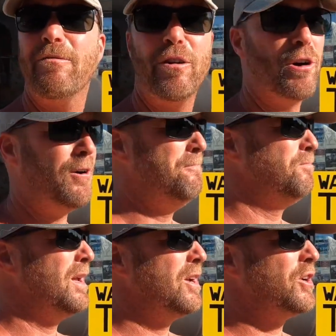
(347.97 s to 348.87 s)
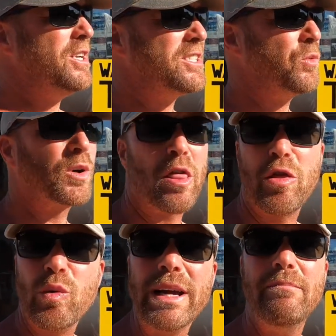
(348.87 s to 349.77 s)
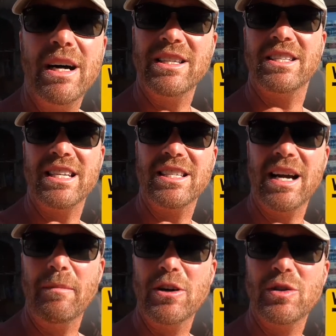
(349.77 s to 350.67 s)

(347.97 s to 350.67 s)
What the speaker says: for goodness, we're 3 months this summer,